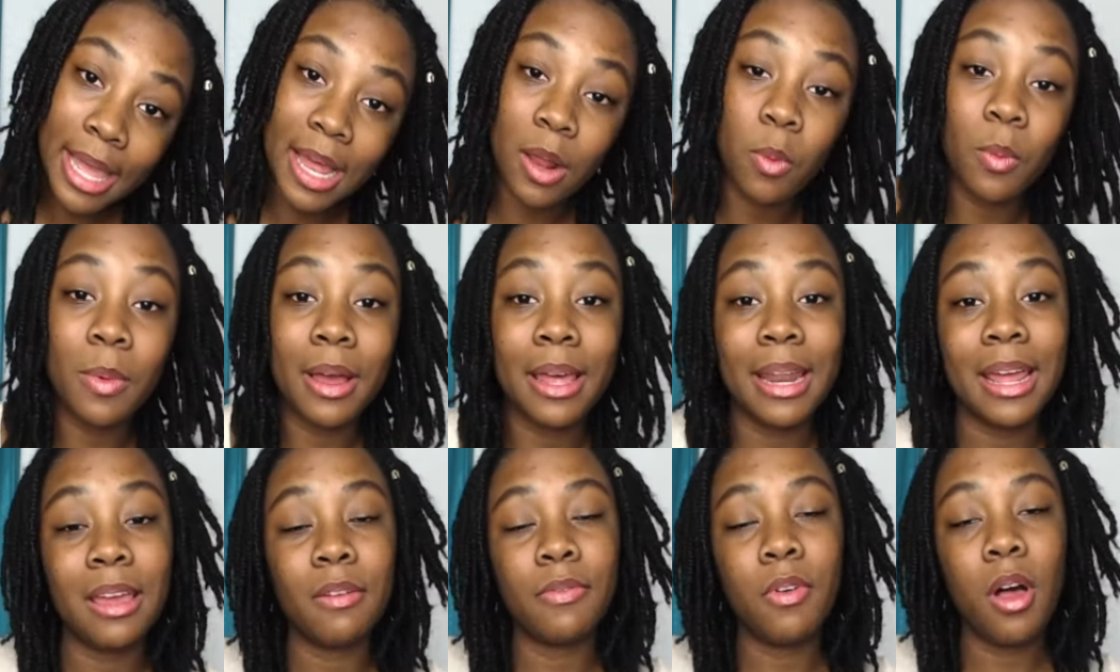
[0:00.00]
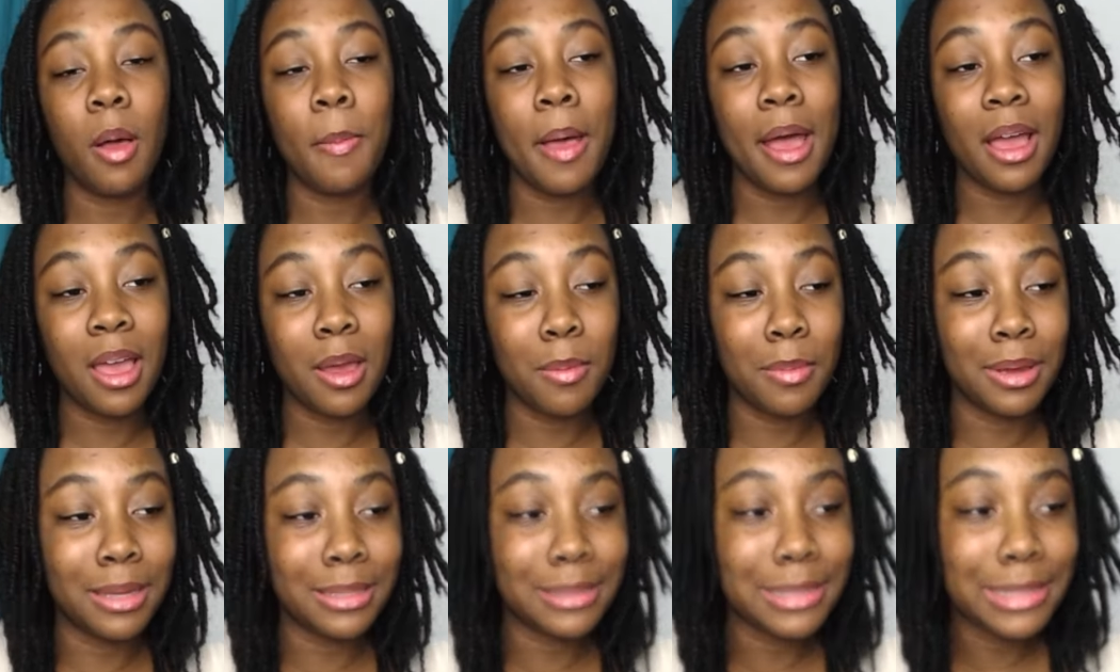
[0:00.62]
And when I fall back
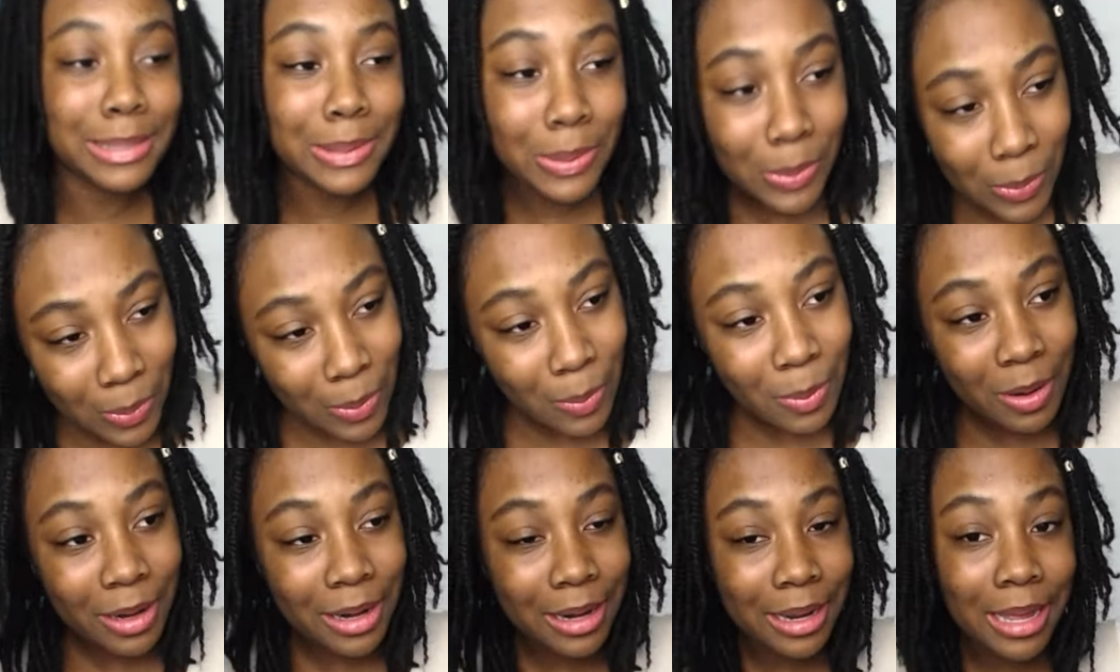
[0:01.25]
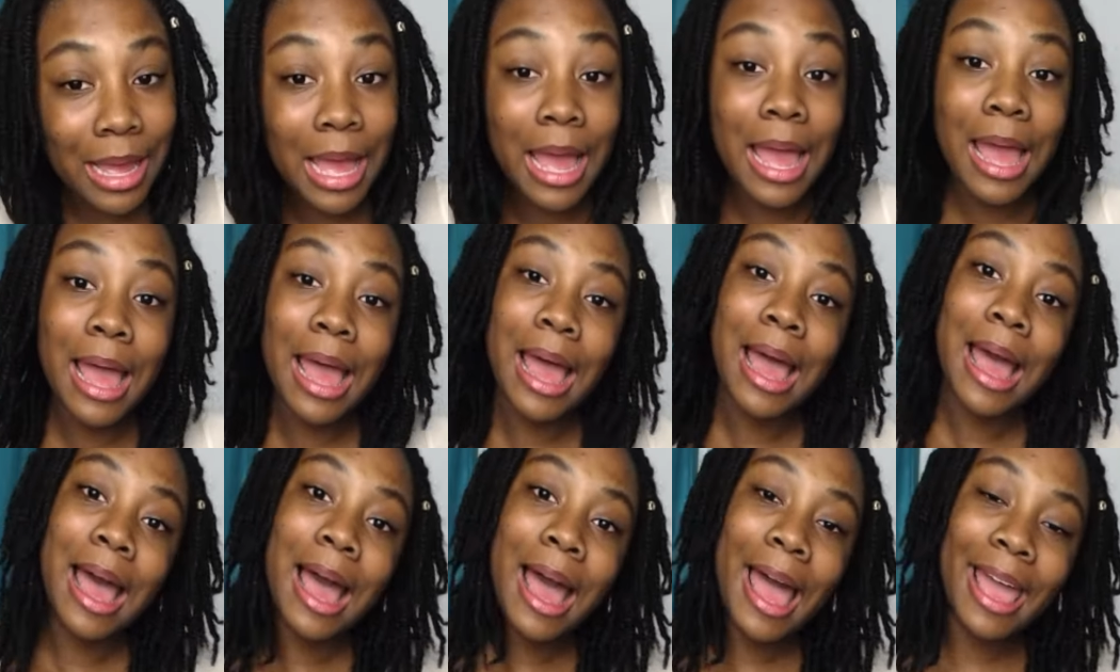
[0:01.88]
in my schoolwork,
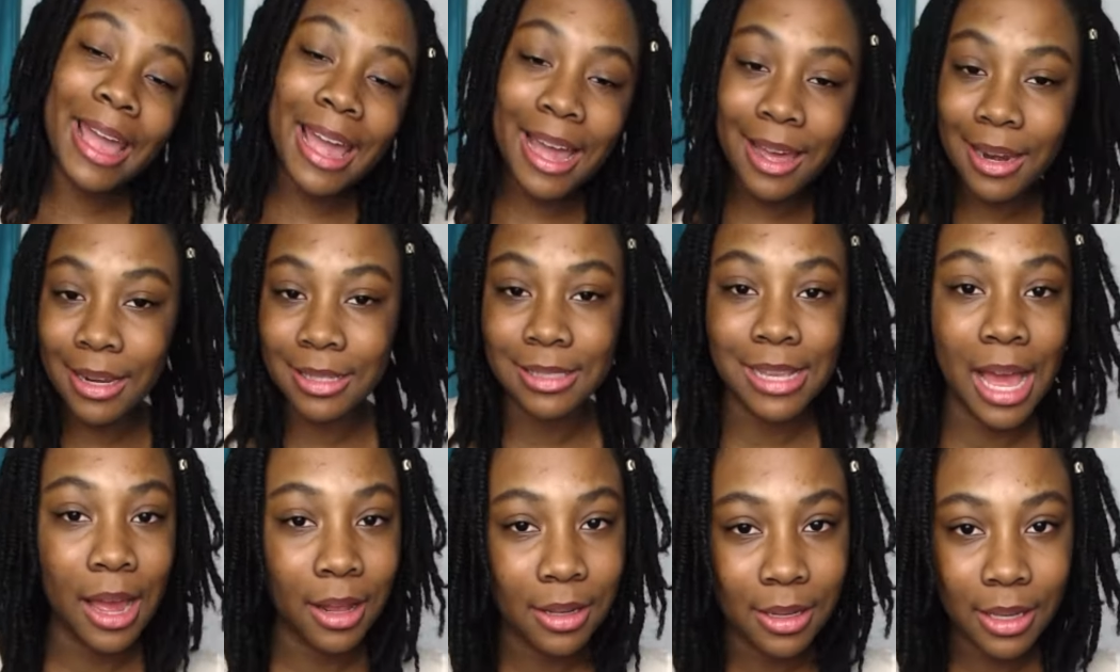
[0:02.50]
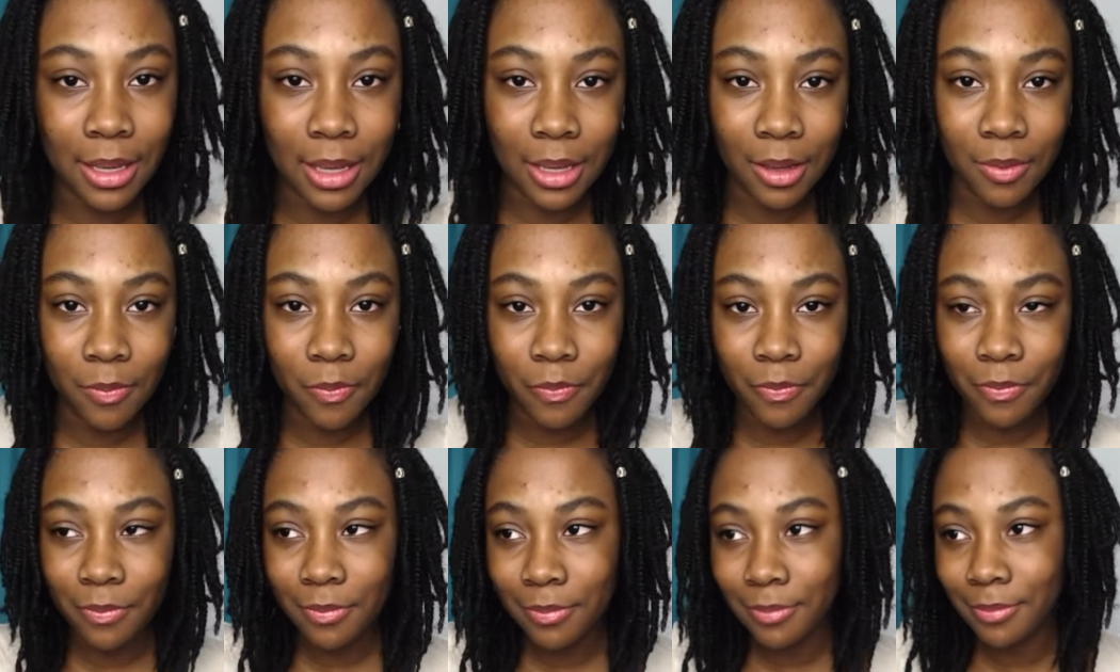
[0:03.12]
I can't exactly
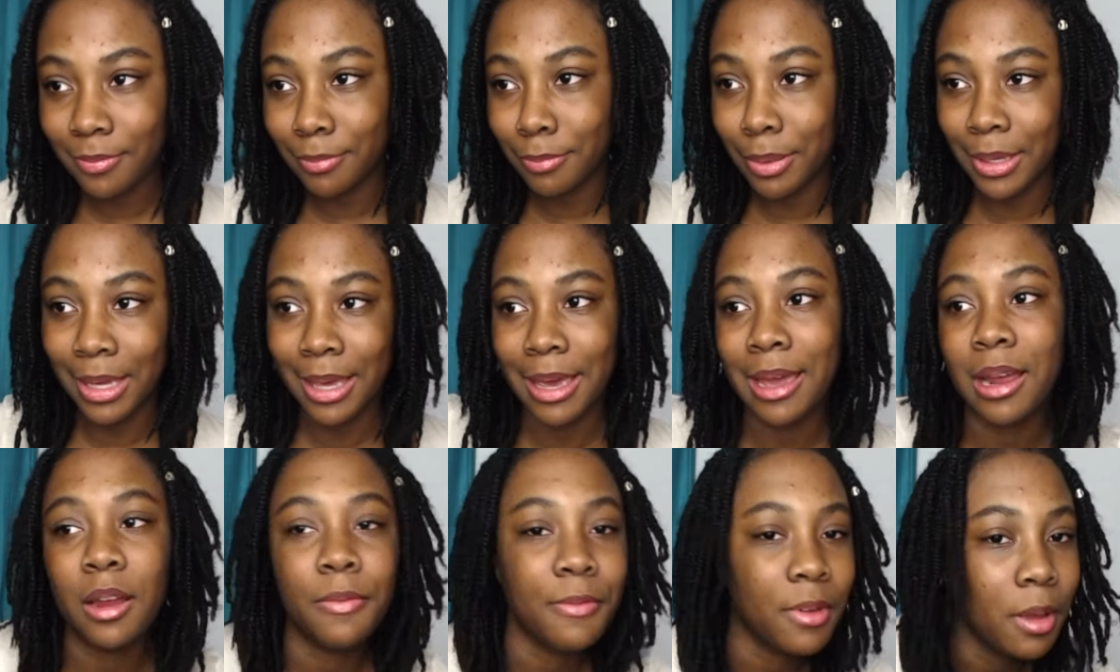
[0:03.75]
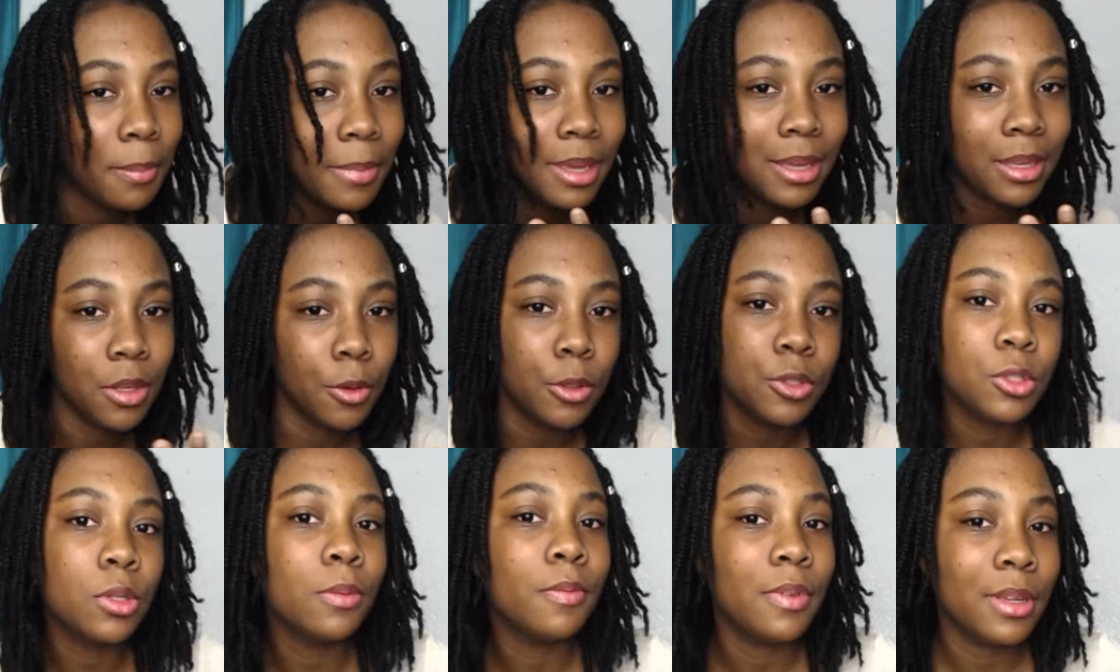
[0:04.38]
be here filming
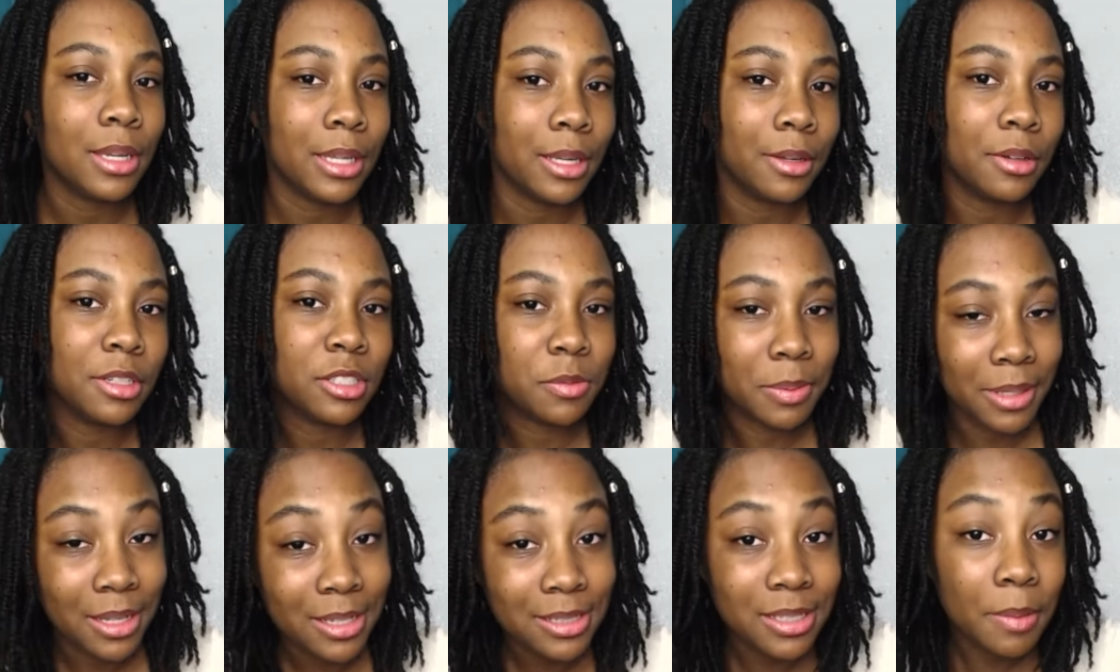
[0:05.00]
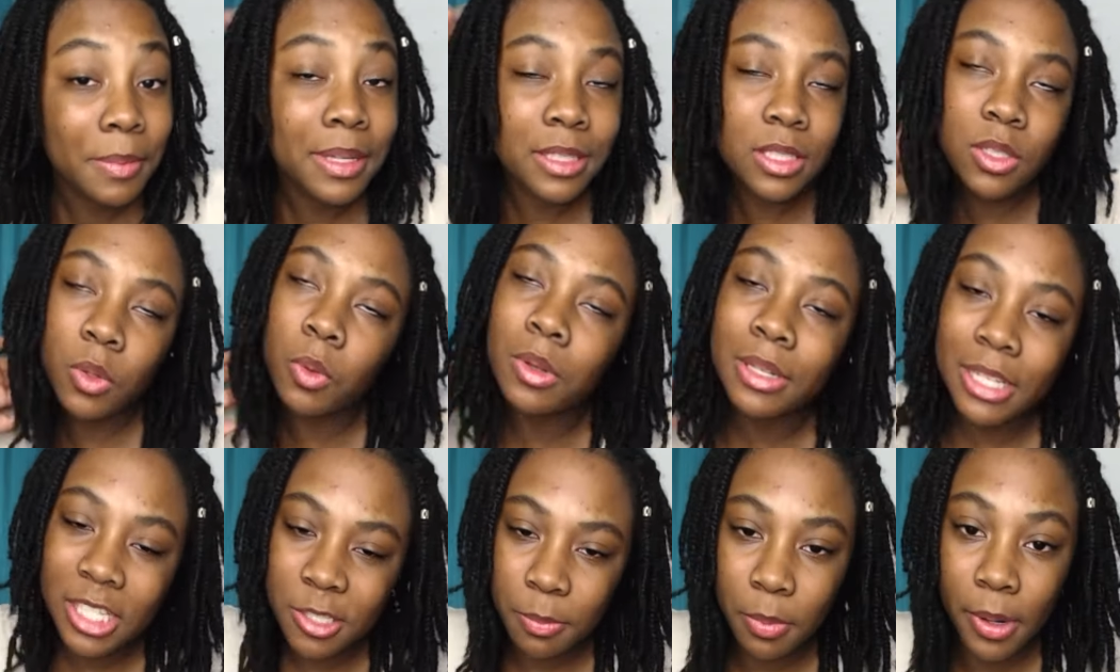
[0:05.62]
YouTube videos because, I mean,
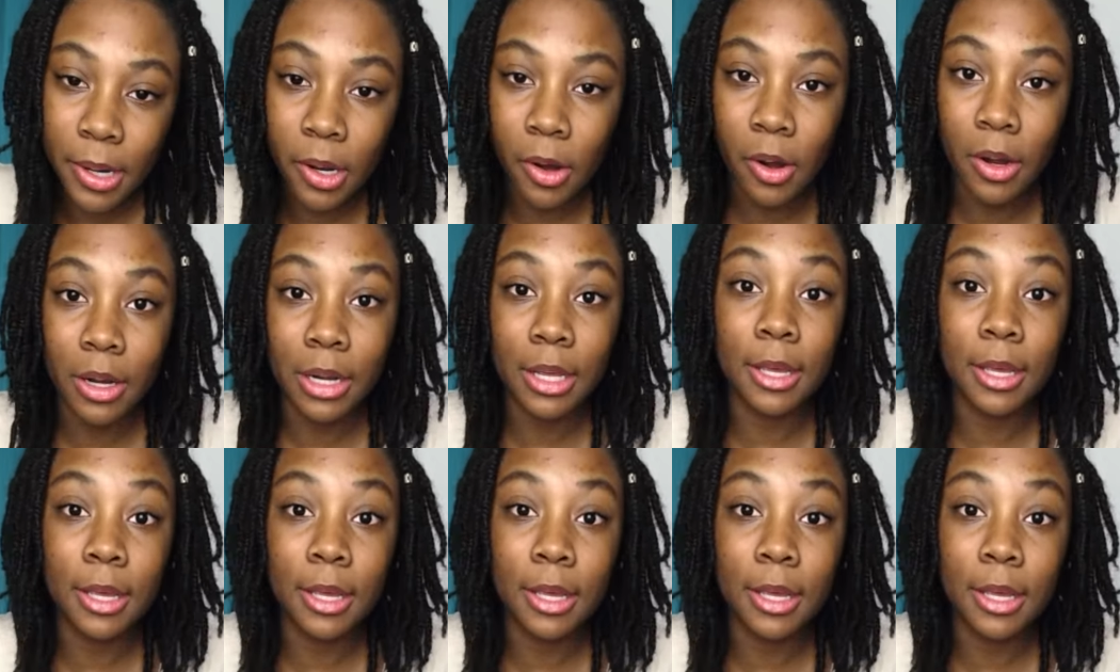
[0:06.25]
school is priority.